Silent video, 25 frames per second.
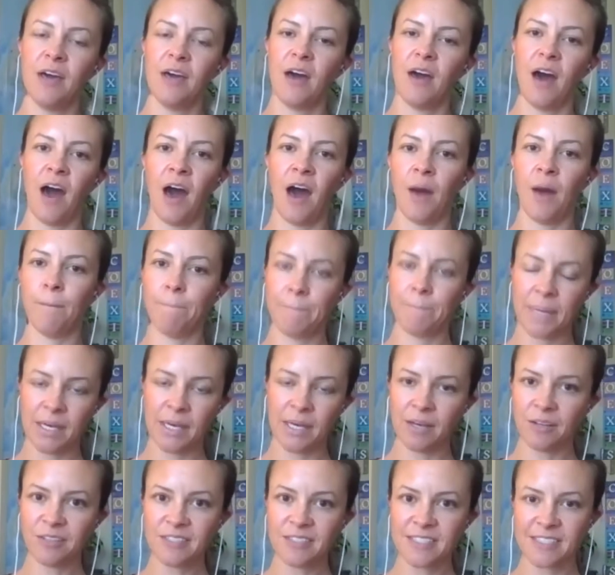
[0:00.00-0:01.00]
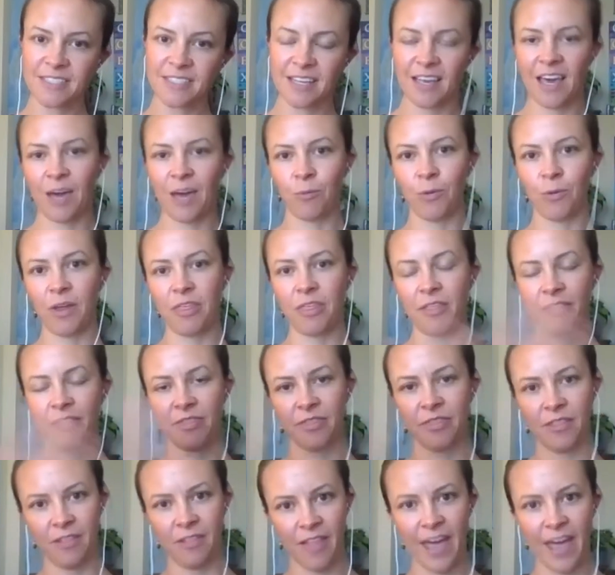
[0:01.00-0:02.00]
um, pills and with
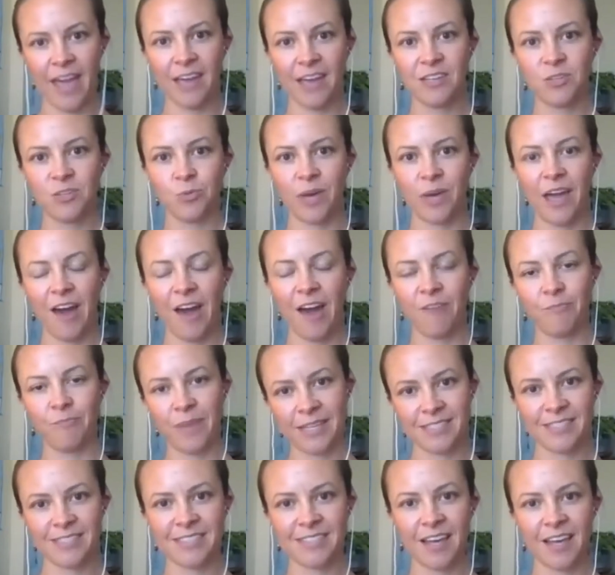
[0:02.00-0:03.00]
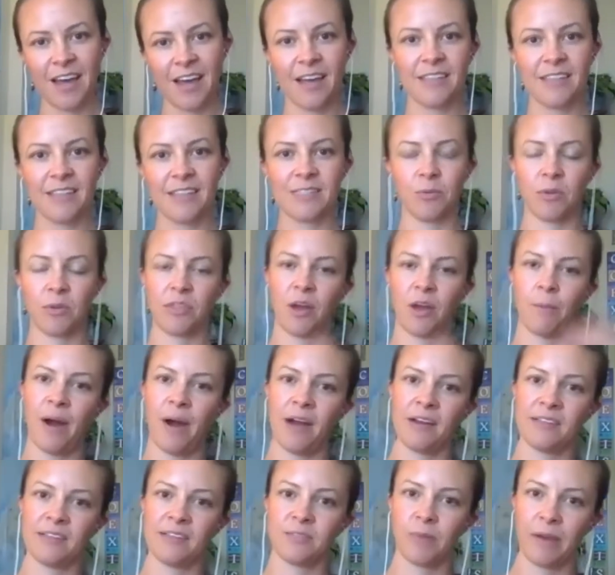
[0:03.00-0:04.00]
land we have pesticides and with our
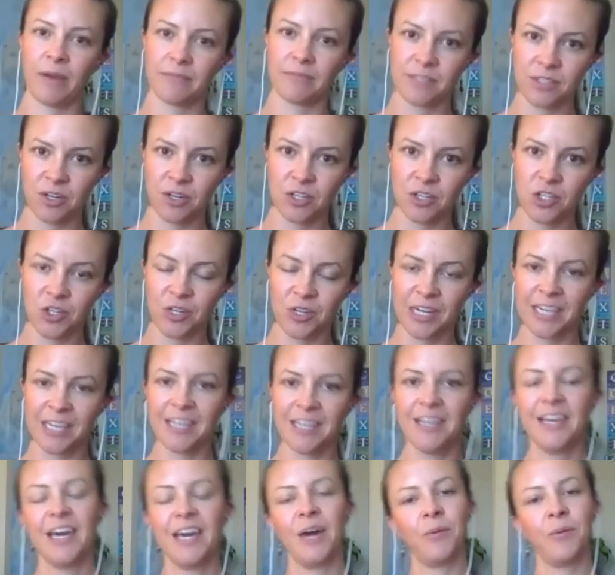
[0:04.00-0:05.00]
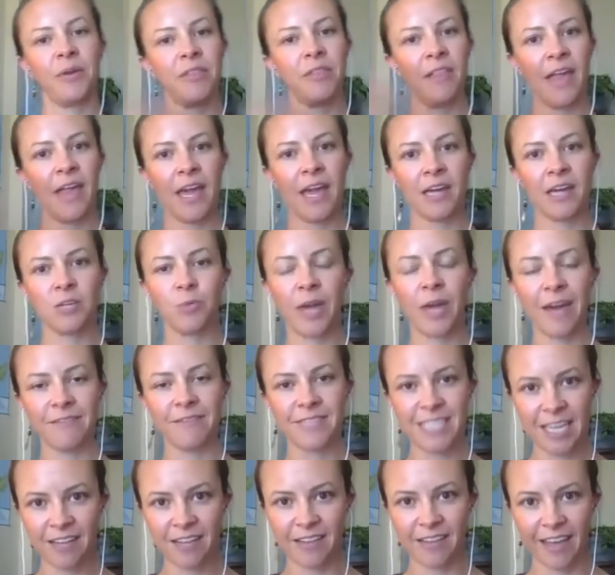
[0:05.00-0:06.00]
bodies we have surgery and with land we have
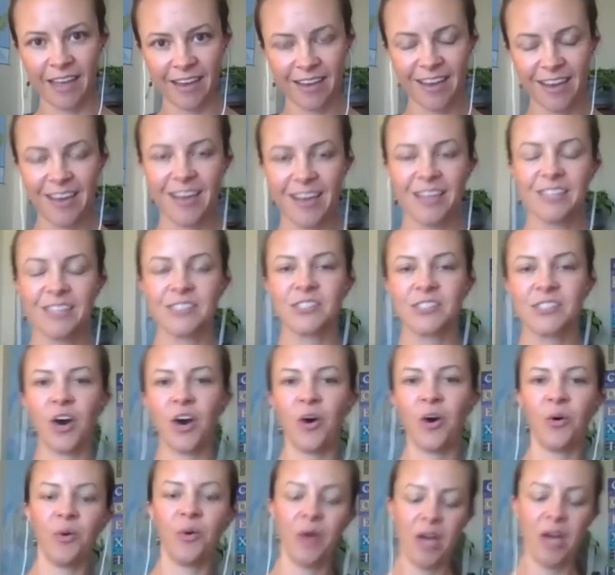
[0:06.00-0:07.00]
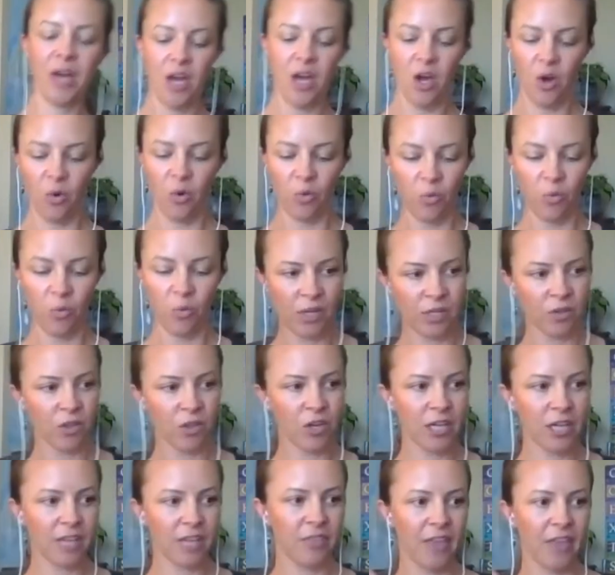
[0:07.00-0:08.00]
tilling so when you look
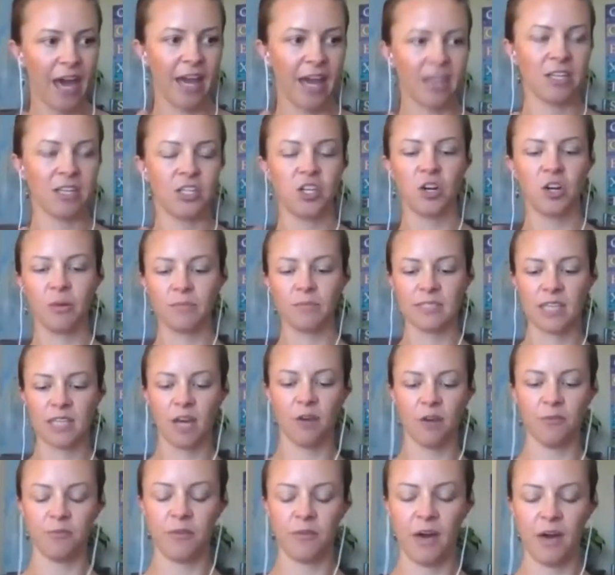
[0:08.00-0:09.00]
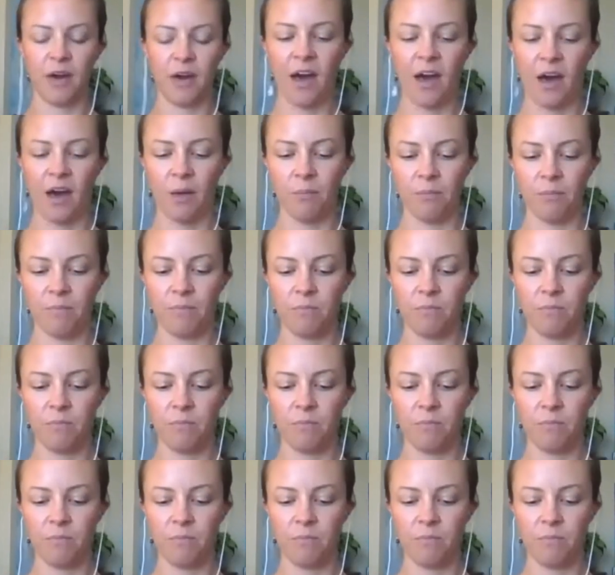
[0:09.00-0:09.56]
at that in terms of um,